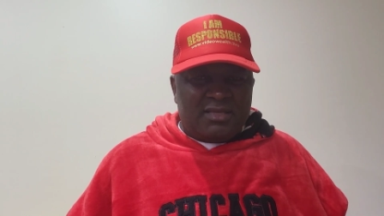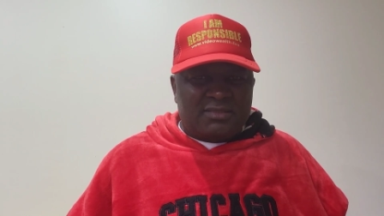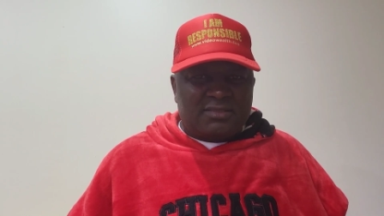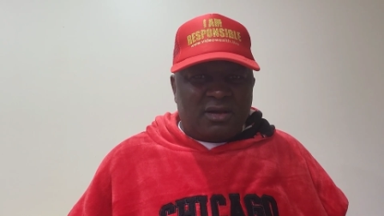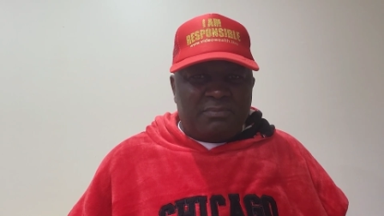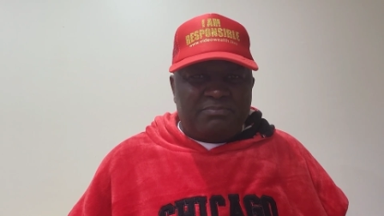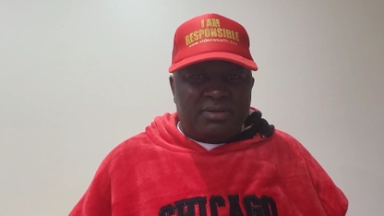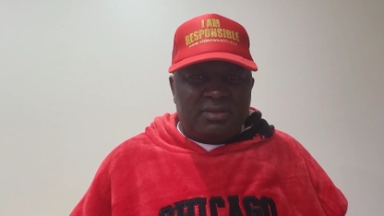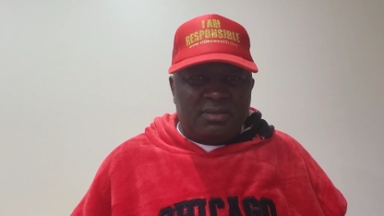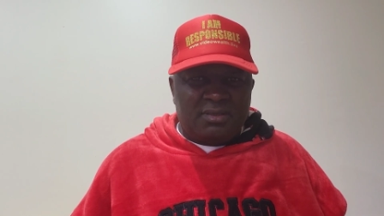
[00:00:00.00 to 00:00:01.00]
Stop
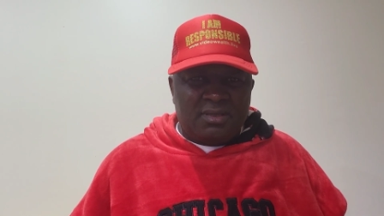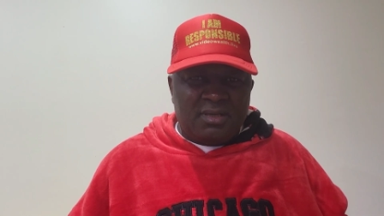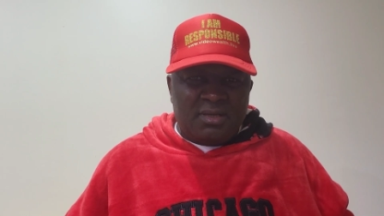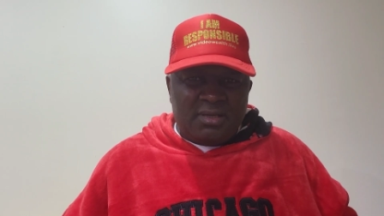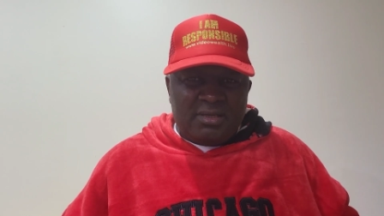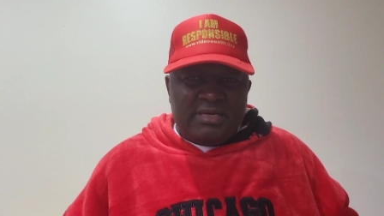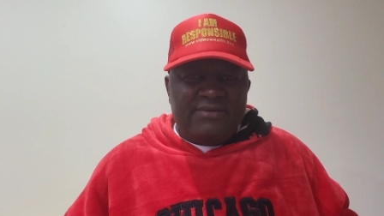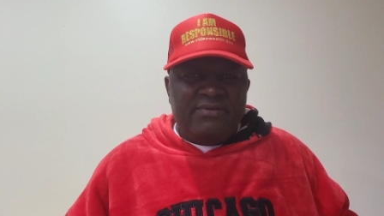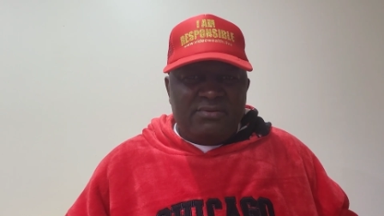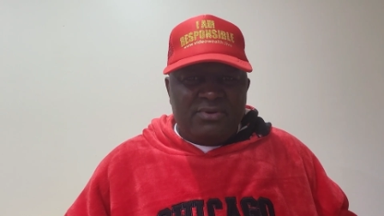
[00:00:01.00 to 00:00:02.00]

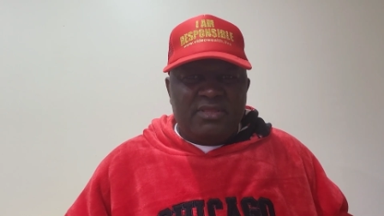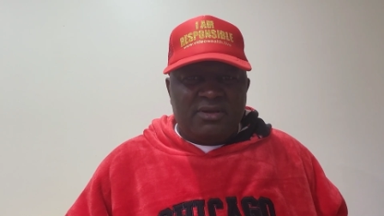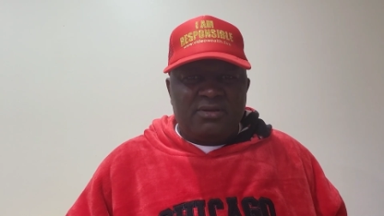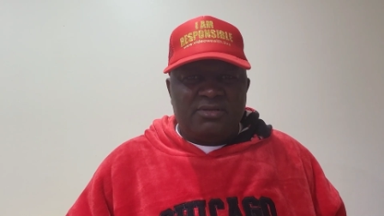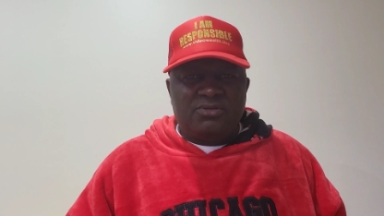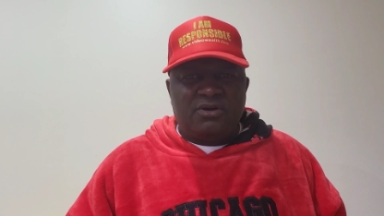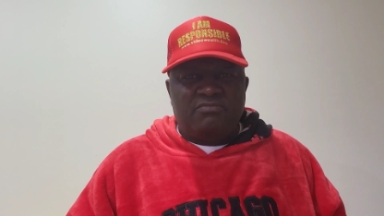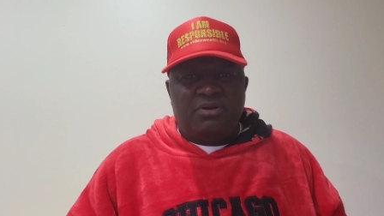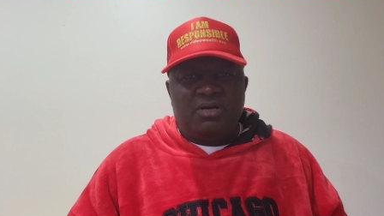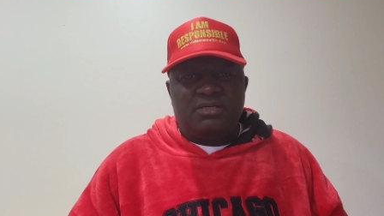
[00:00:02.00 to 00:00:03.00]
living with your usual
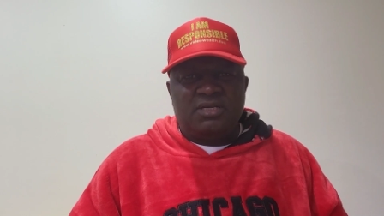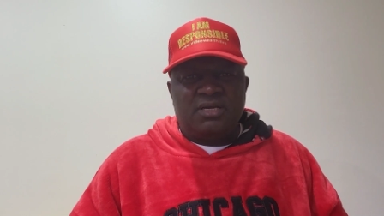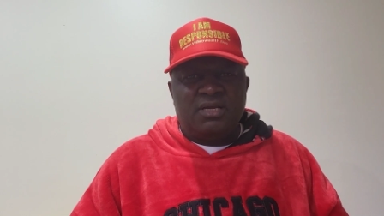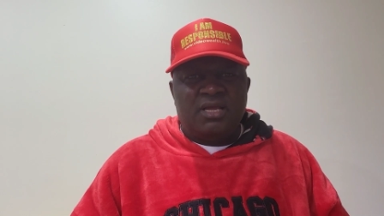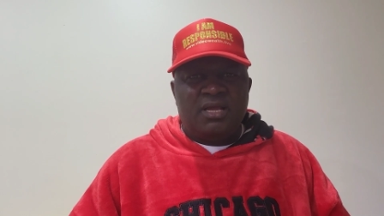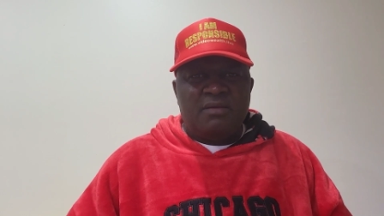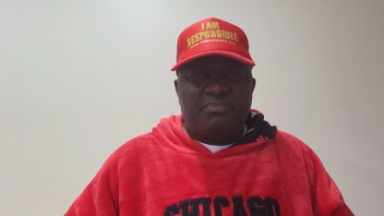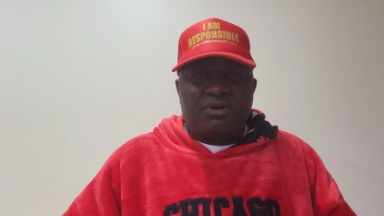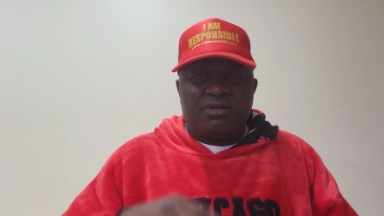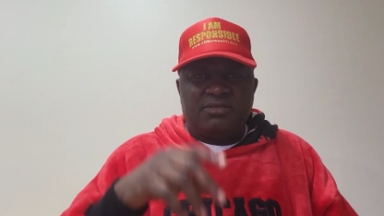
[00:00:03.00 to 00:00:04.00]
blood
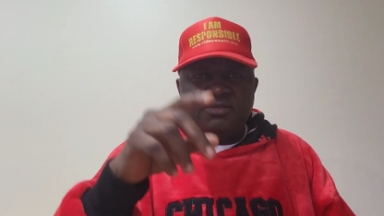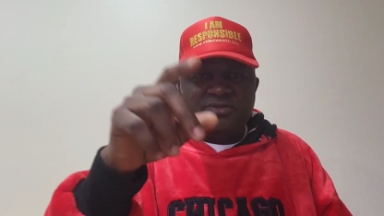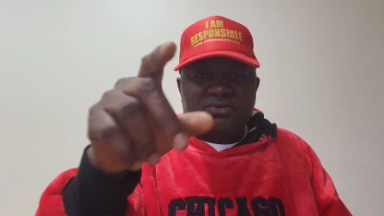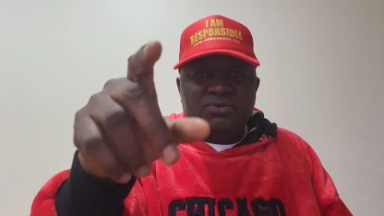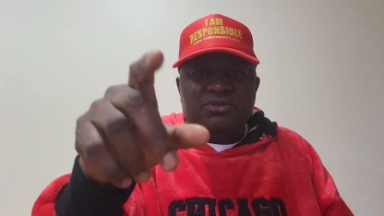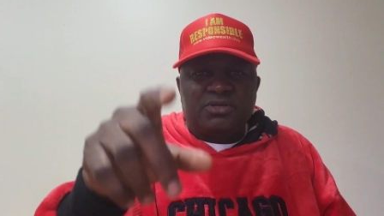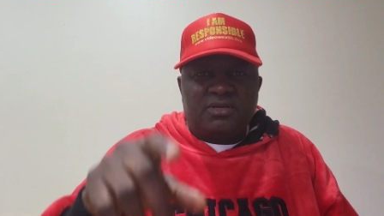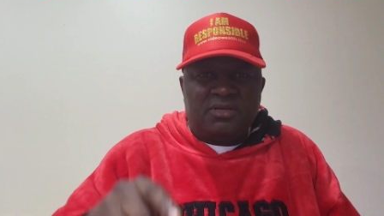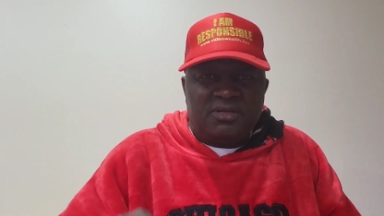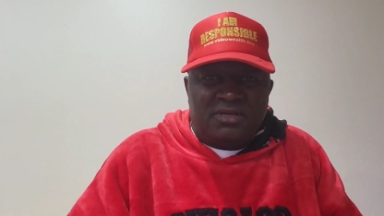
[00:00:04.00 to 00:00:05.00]
because the solution
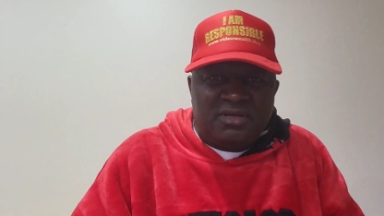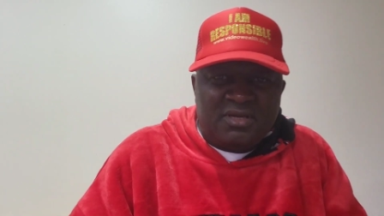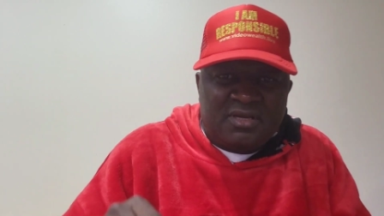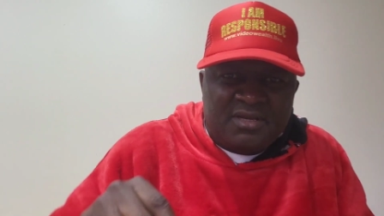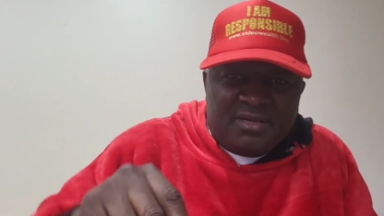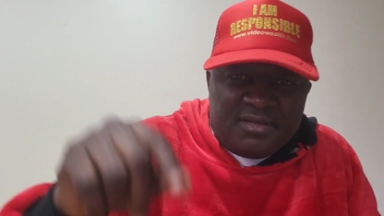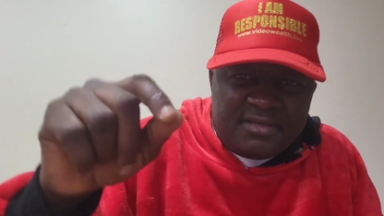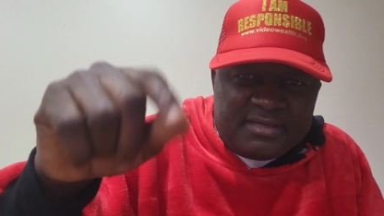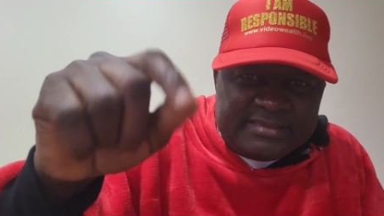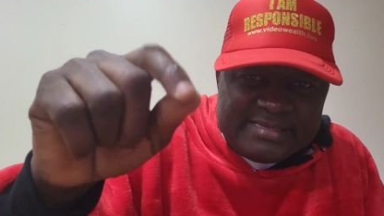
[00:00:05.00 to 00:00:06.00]

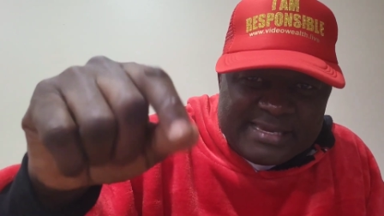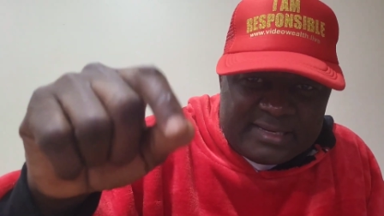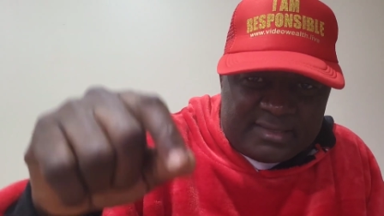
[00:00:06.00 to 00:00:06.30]
is here